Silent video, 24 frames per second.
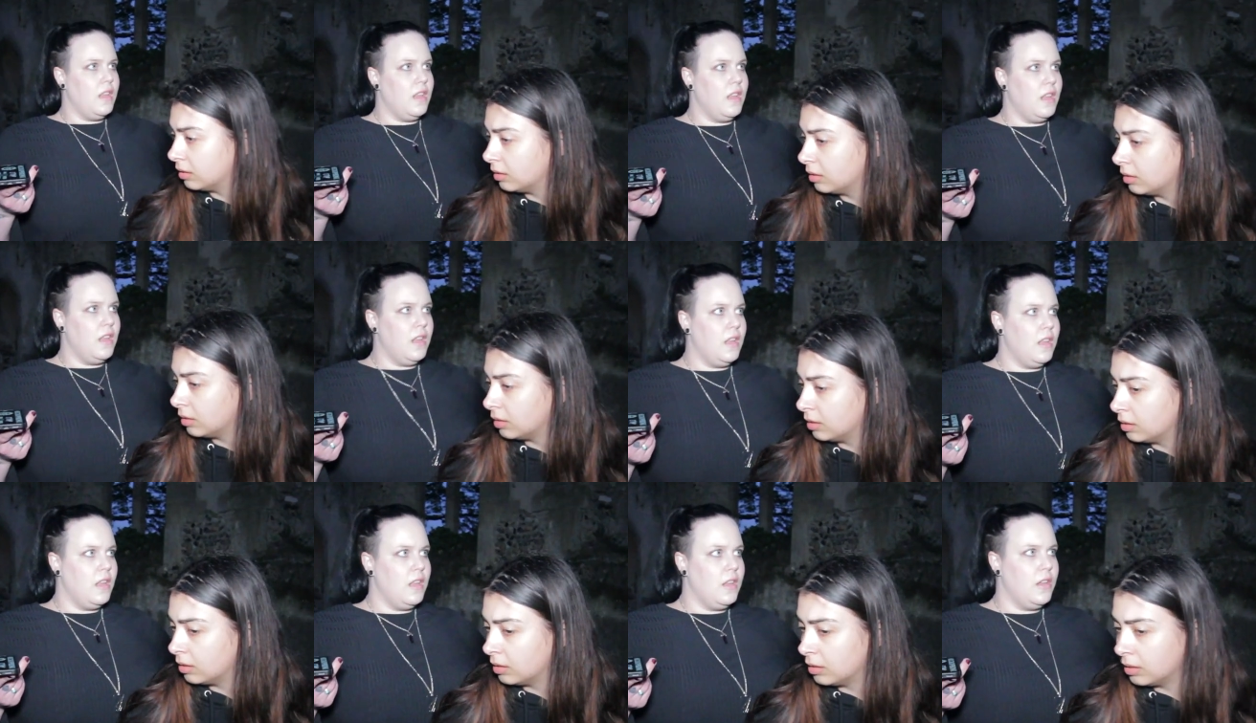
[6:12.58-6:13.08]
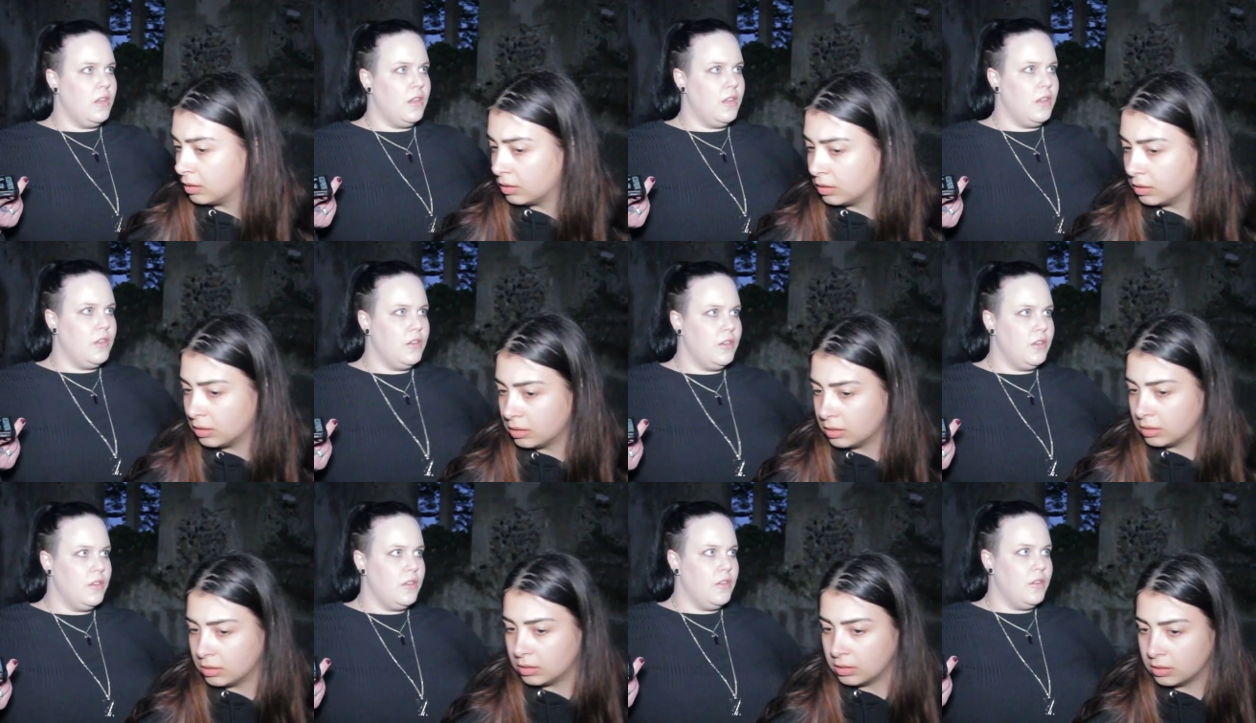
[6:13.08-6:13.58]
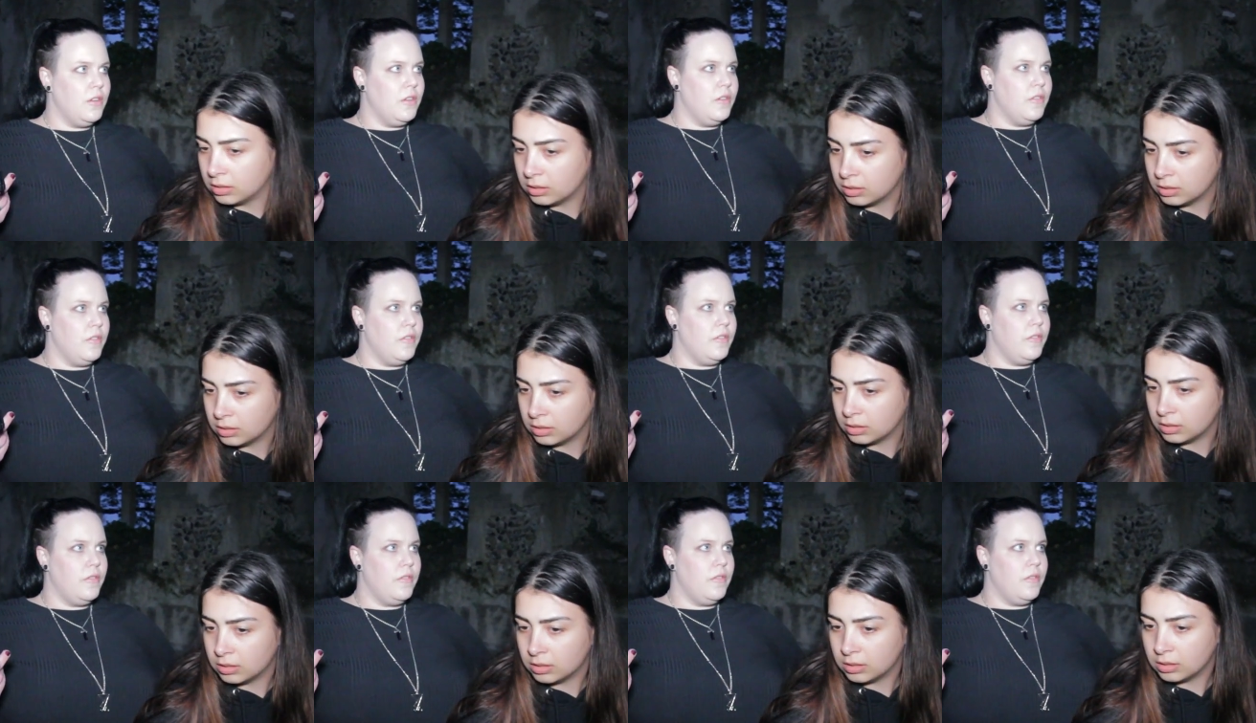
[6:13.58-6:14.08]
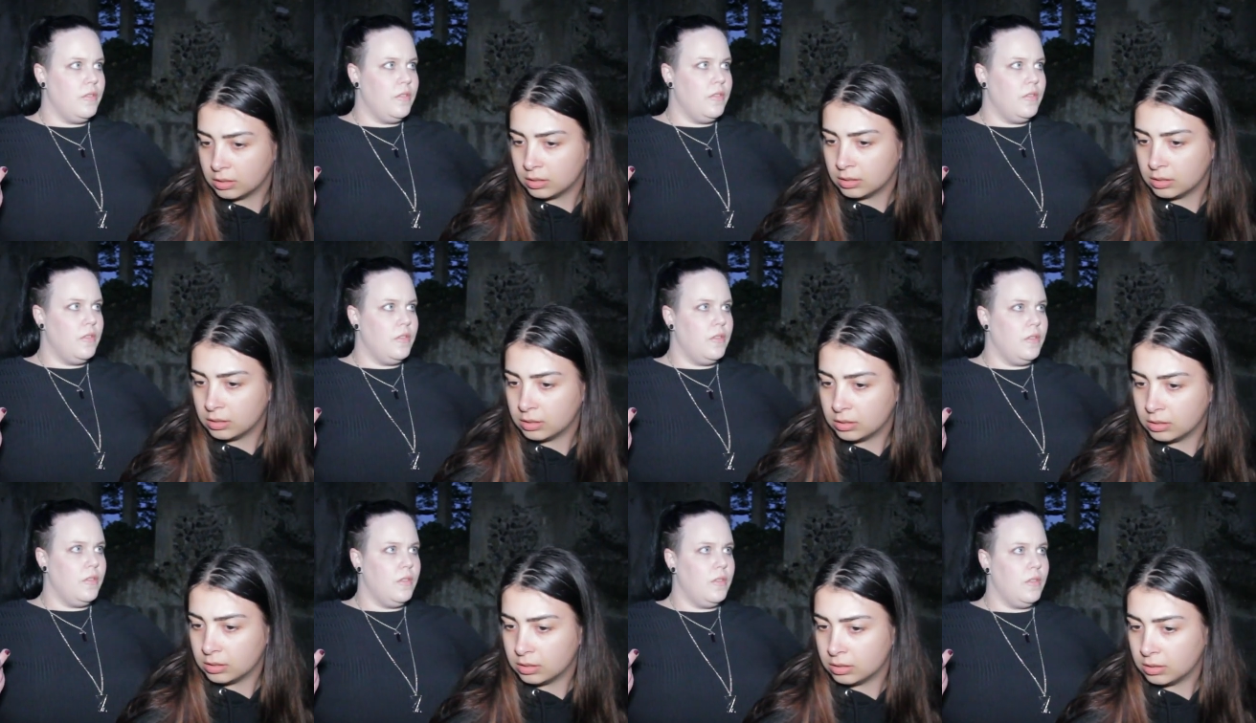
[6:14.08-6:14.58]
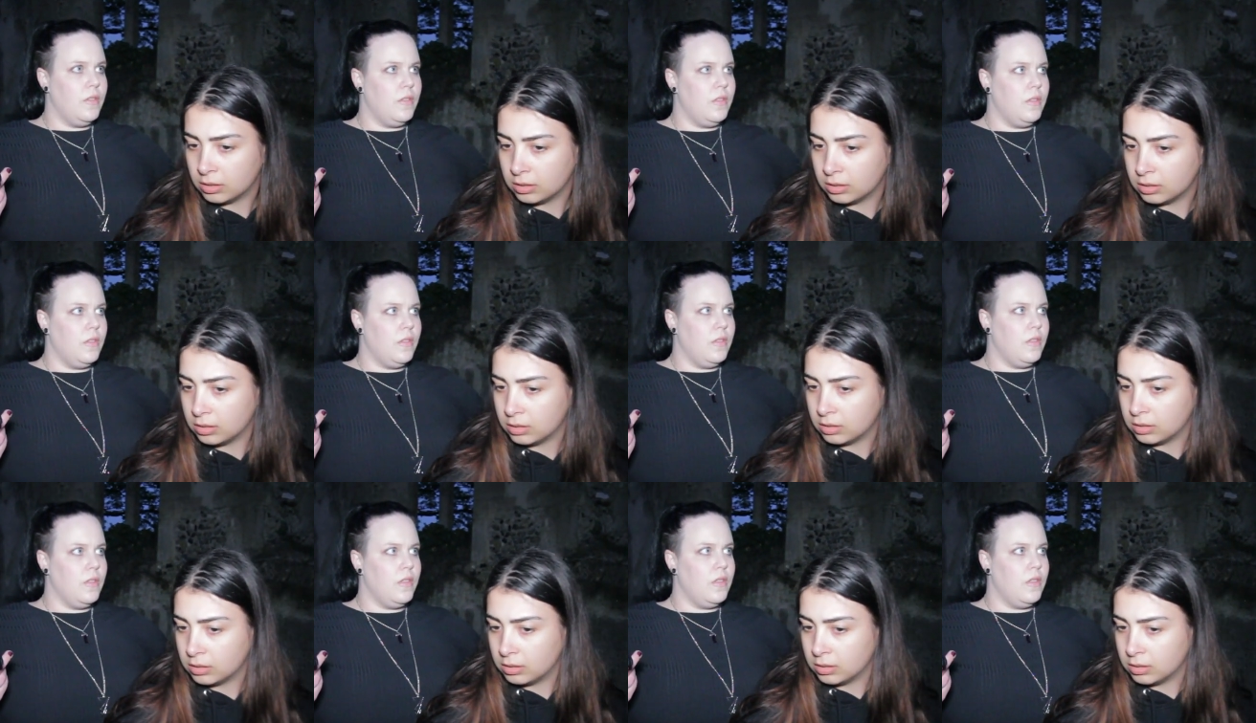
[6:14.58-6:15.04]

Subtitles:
Nobody speaks.